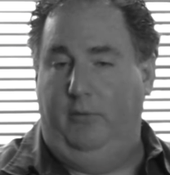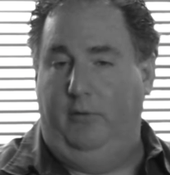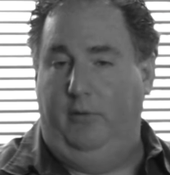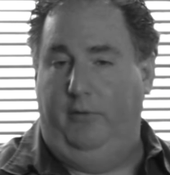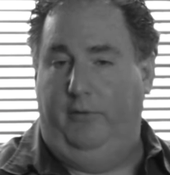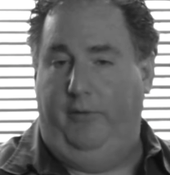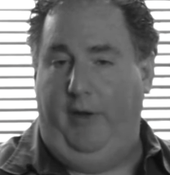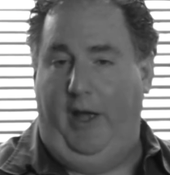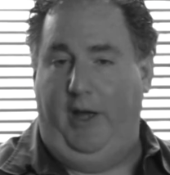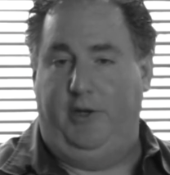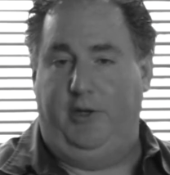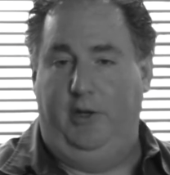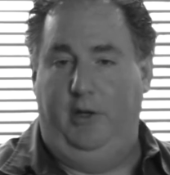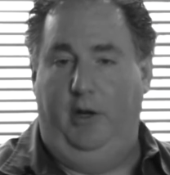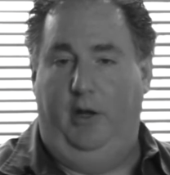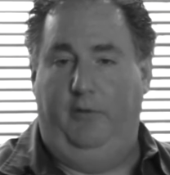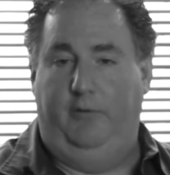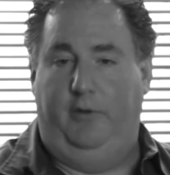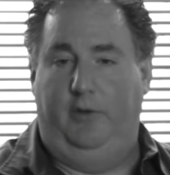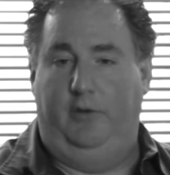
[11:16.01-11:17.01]
fashion
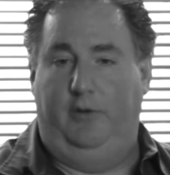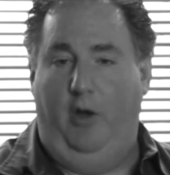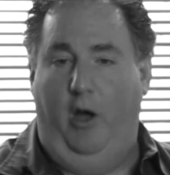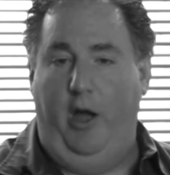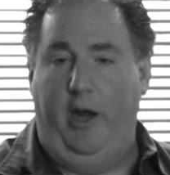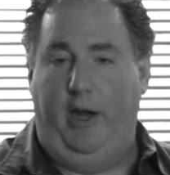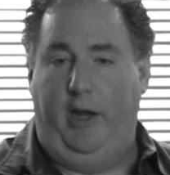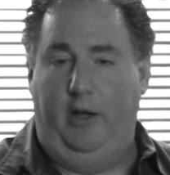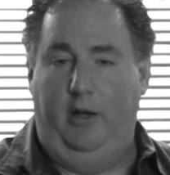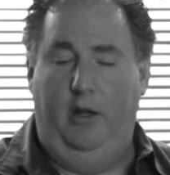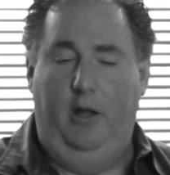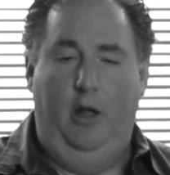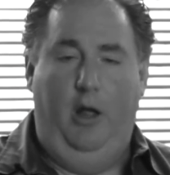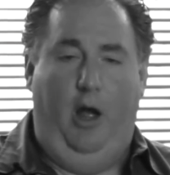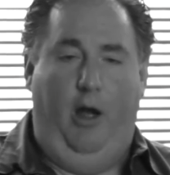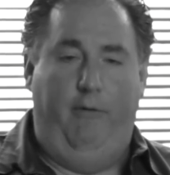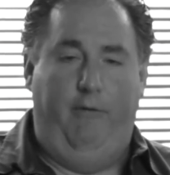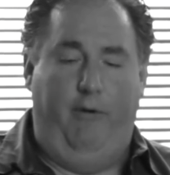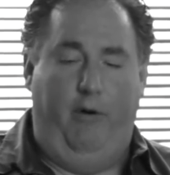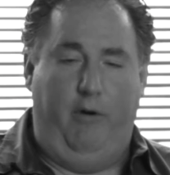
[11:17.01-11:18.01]
of designing
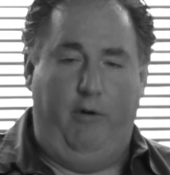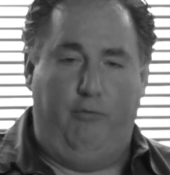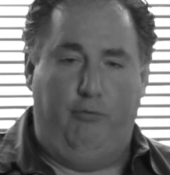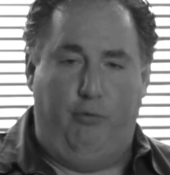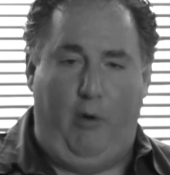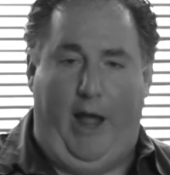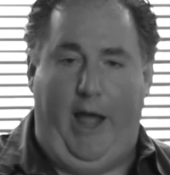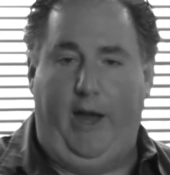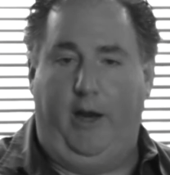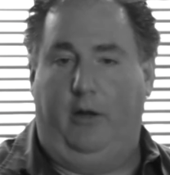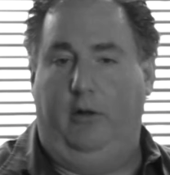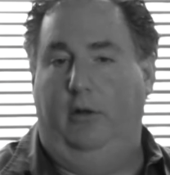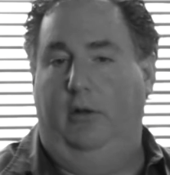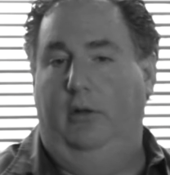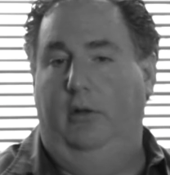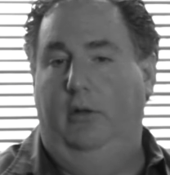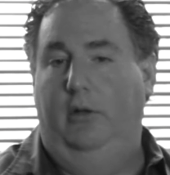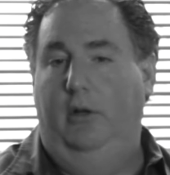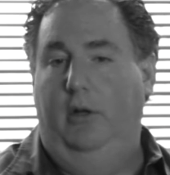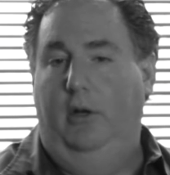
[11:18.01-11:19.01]
a very
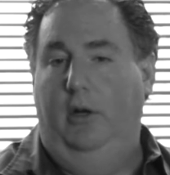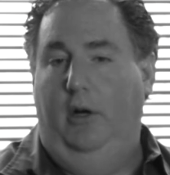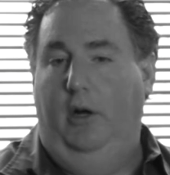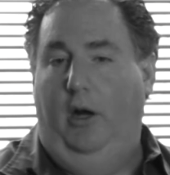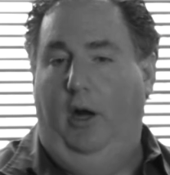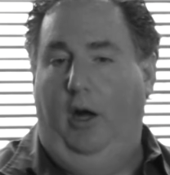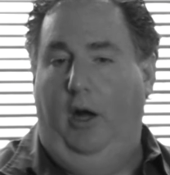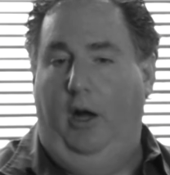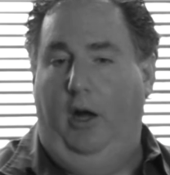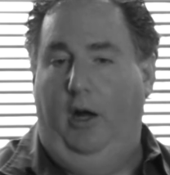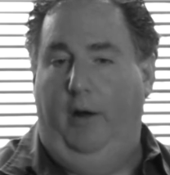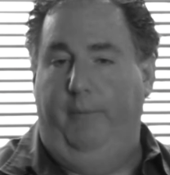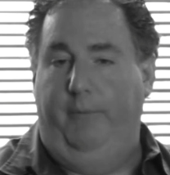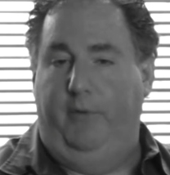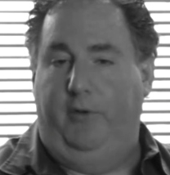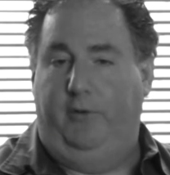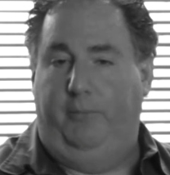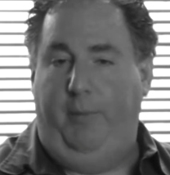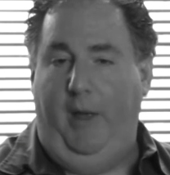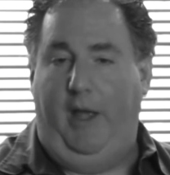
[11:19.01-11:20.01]
radical
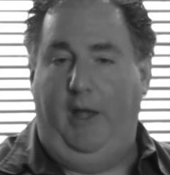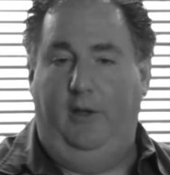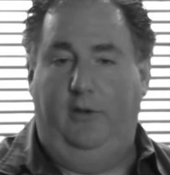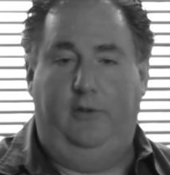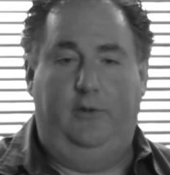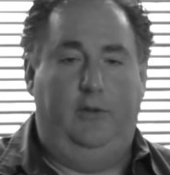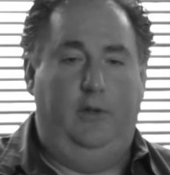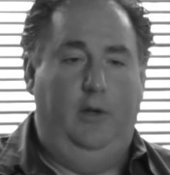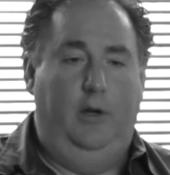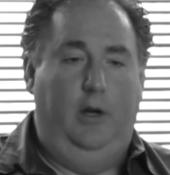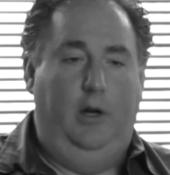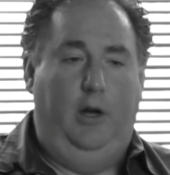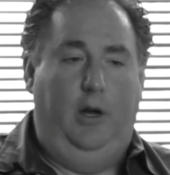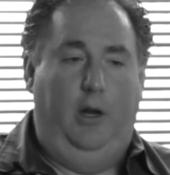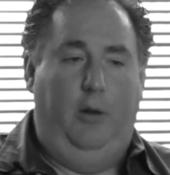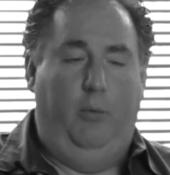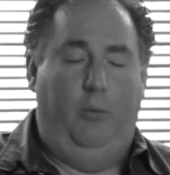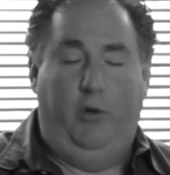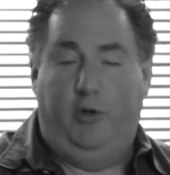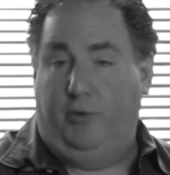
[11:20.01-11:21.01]
space,
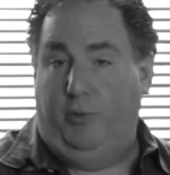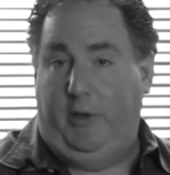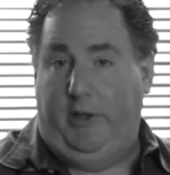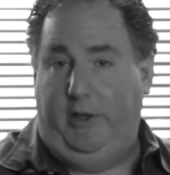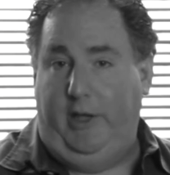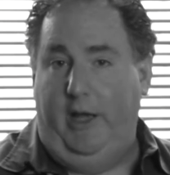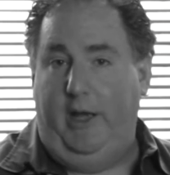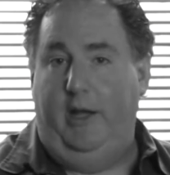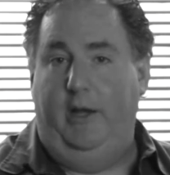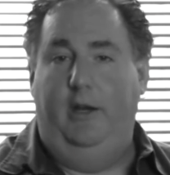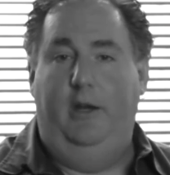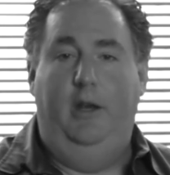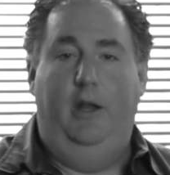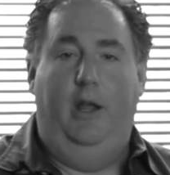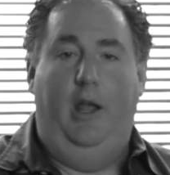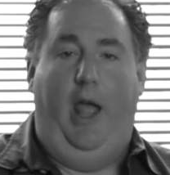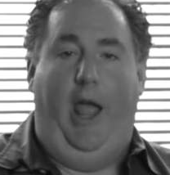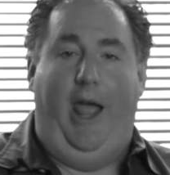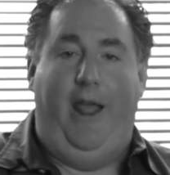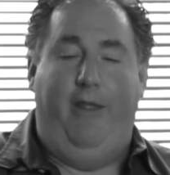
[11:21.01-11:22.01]
which we did,
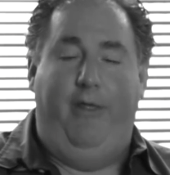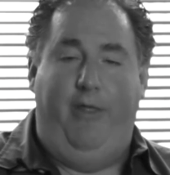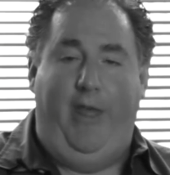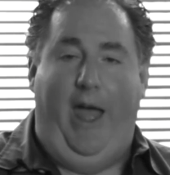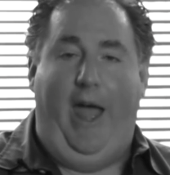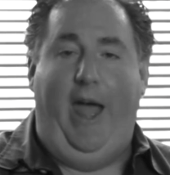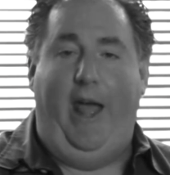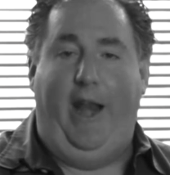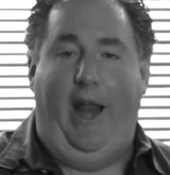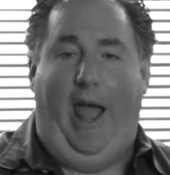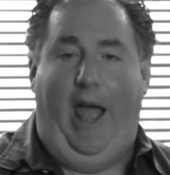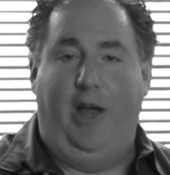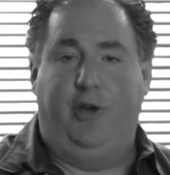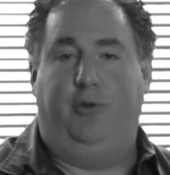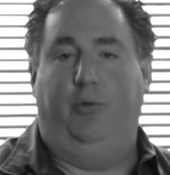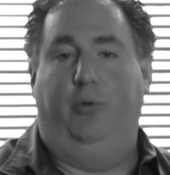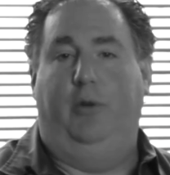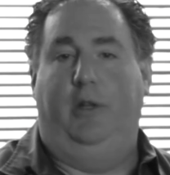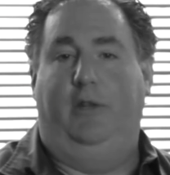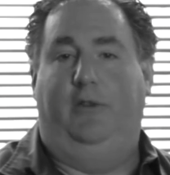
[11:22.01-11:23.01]
and that
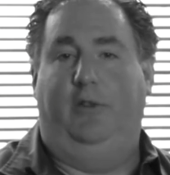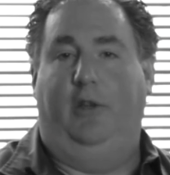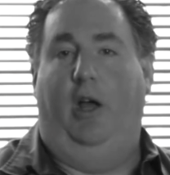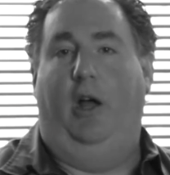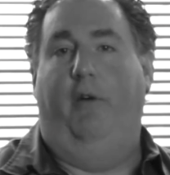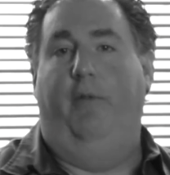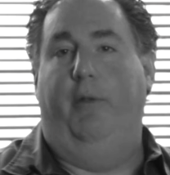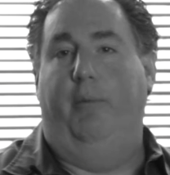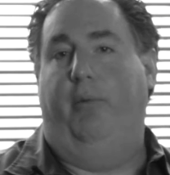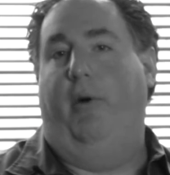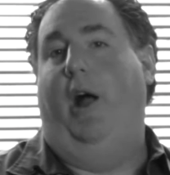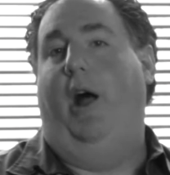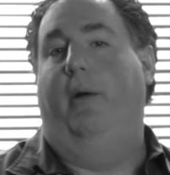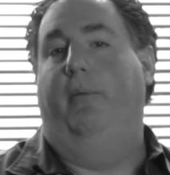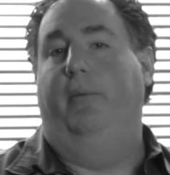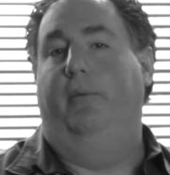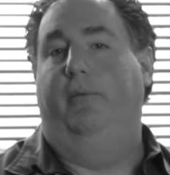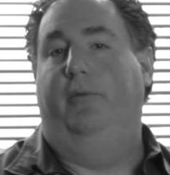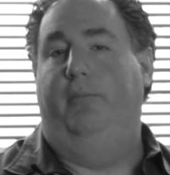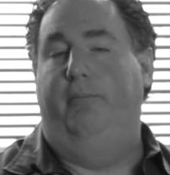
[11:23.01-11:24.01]
actually solved the
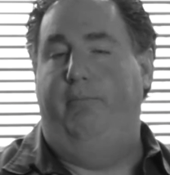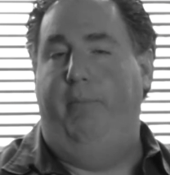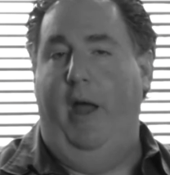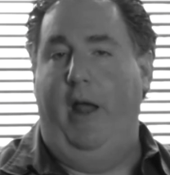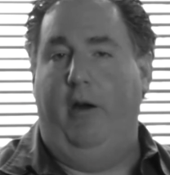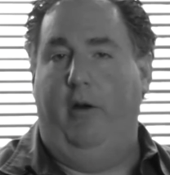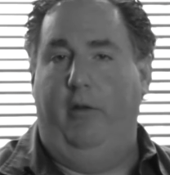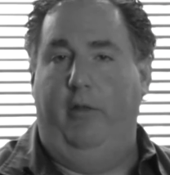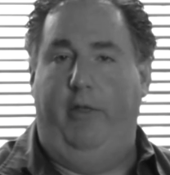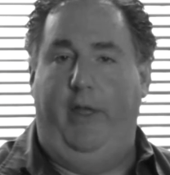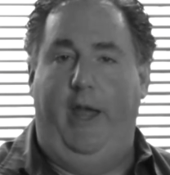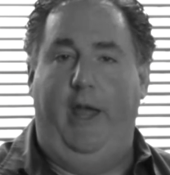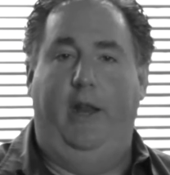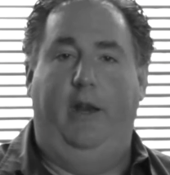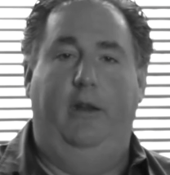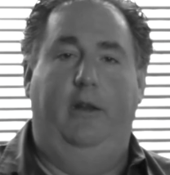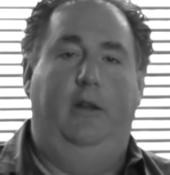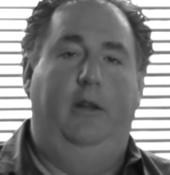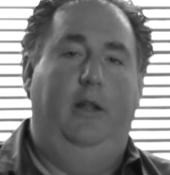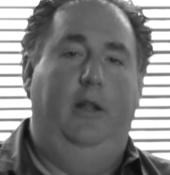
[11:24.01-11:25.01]
problems better
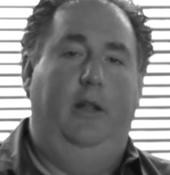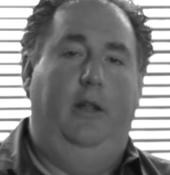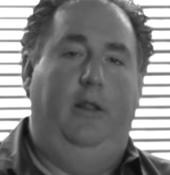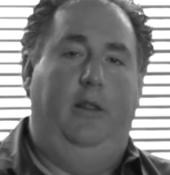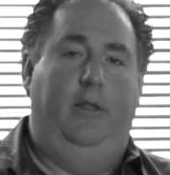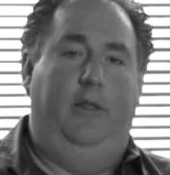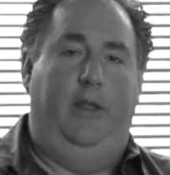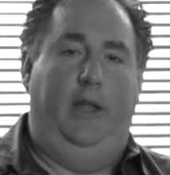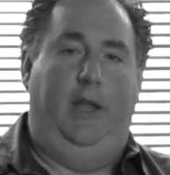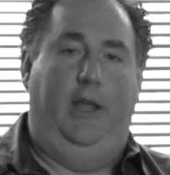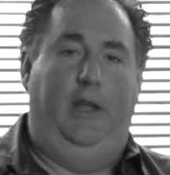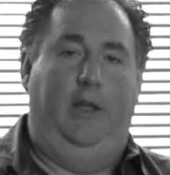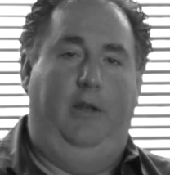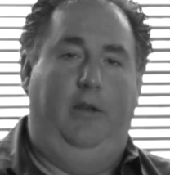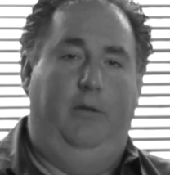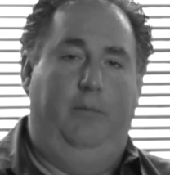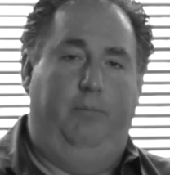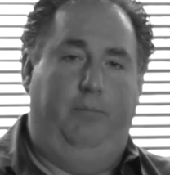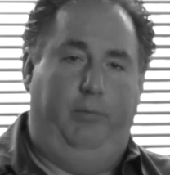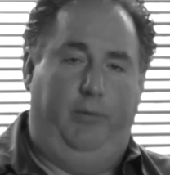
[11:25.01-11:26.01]
than the
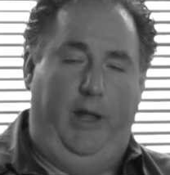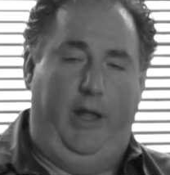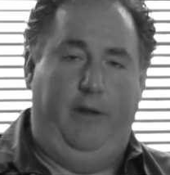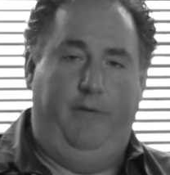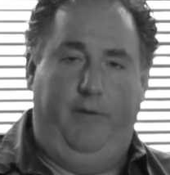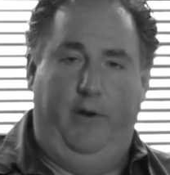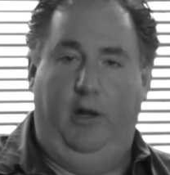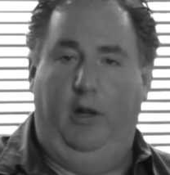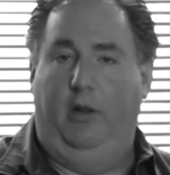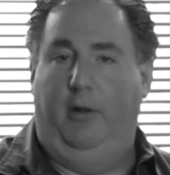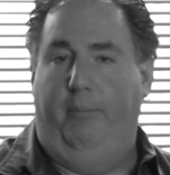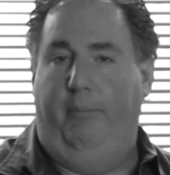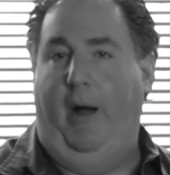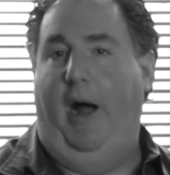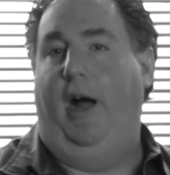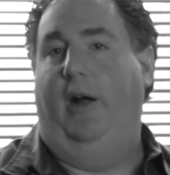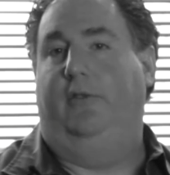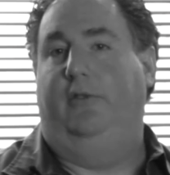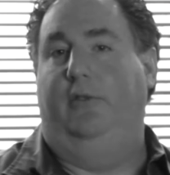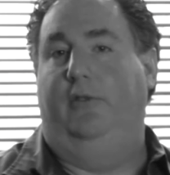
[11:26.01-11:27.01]
plain vanilla
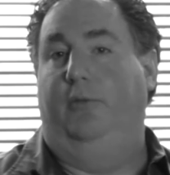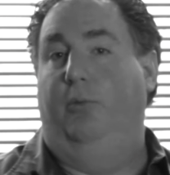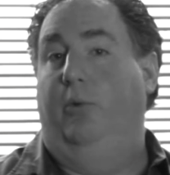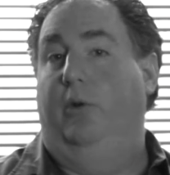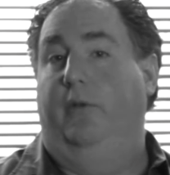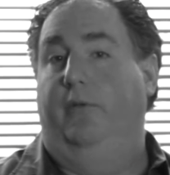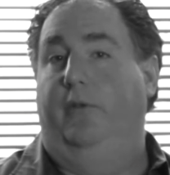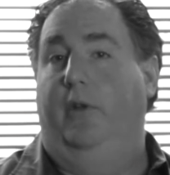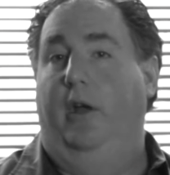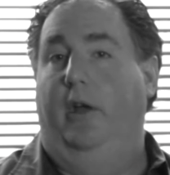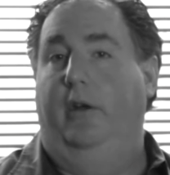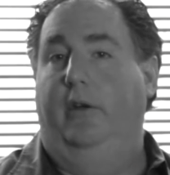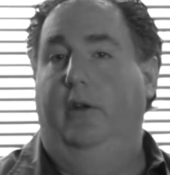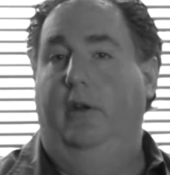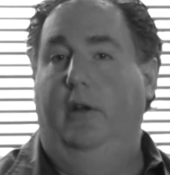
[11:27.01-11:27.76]
boxes would have done.